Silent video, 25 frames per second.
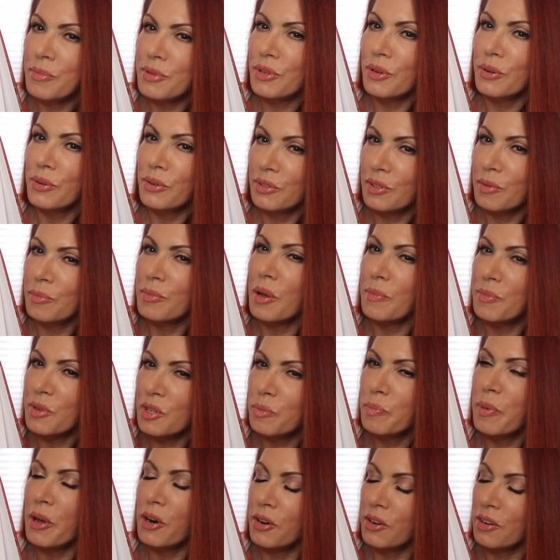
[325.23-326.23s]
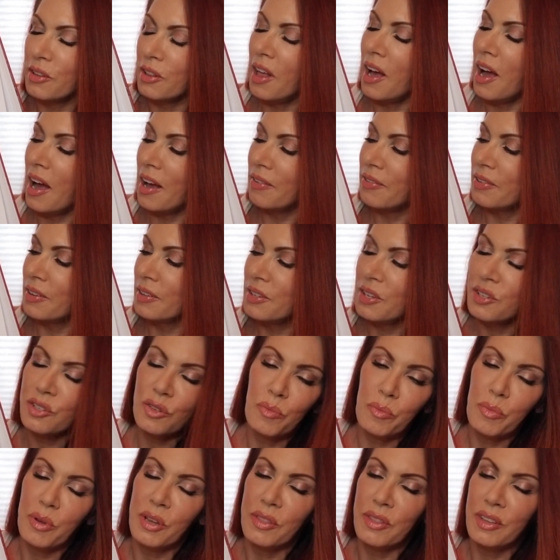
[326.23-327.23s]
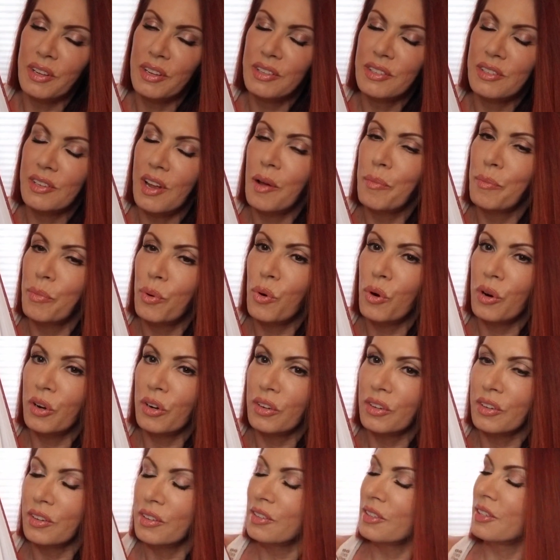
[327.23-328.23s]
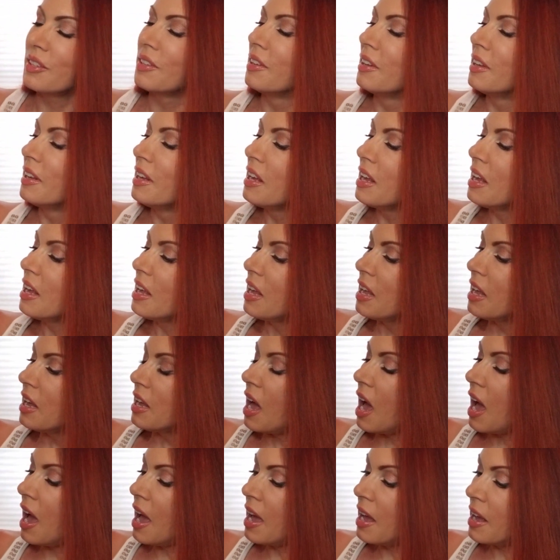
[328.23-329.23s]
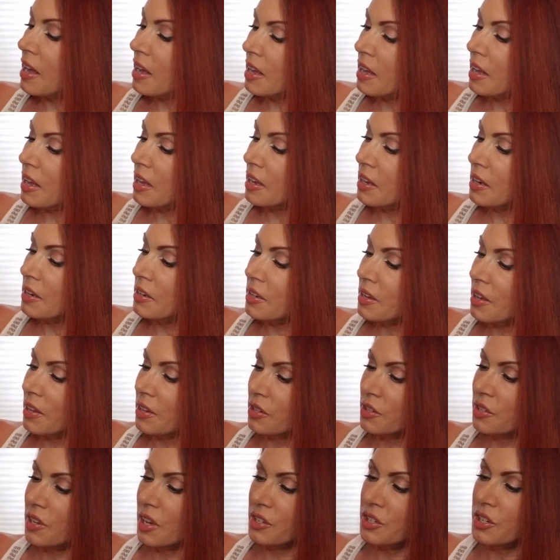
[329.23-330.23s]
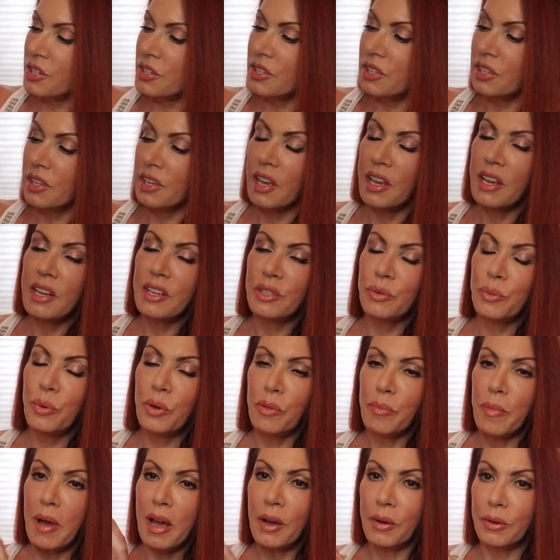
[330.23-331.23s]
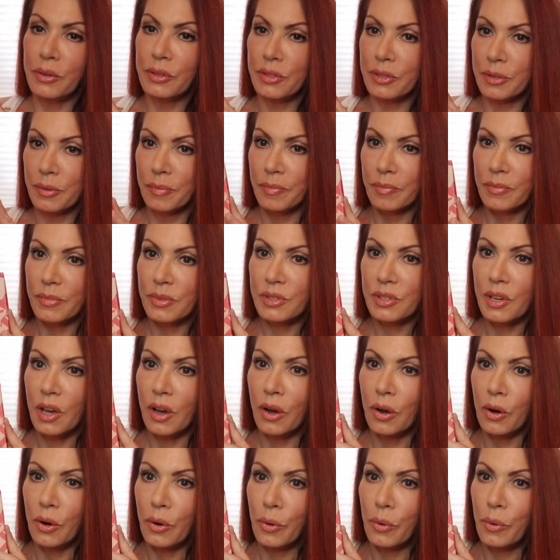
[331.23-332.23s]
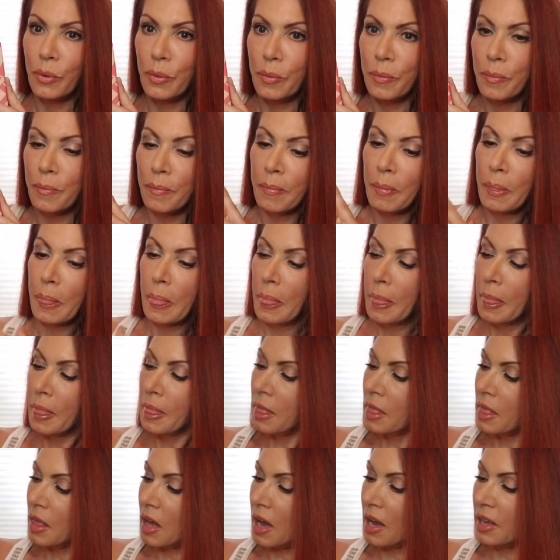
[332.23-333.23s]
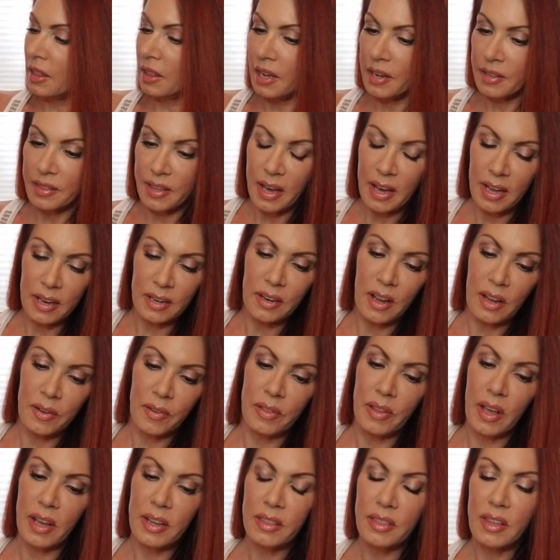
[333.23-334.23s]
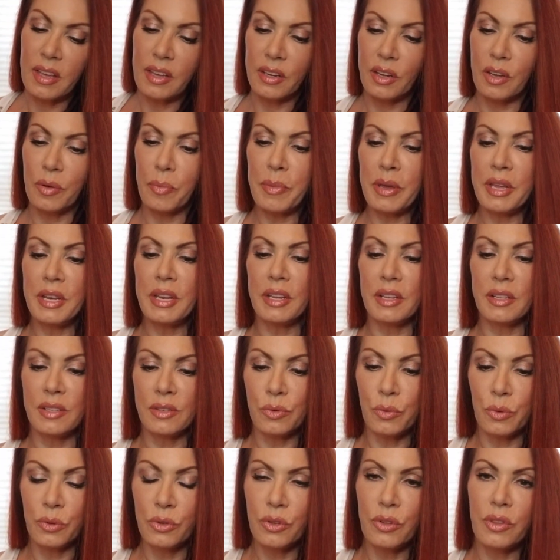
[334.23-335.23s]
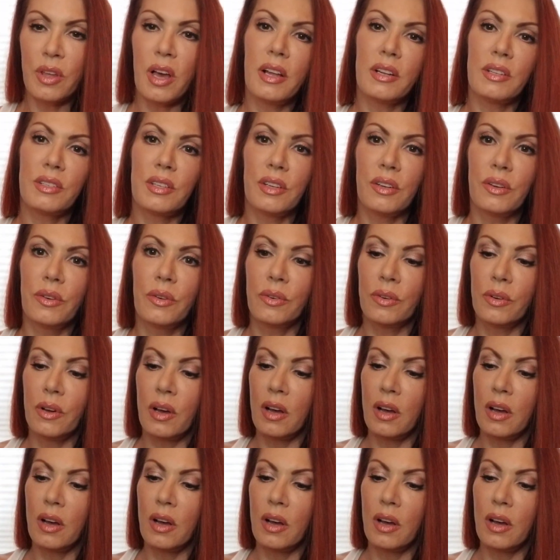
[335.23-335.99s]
So sometimes it's better to laugh. It doesn't mean that it's not important. And such is the case with Mouse. So I like that. I like that comedians will do that too.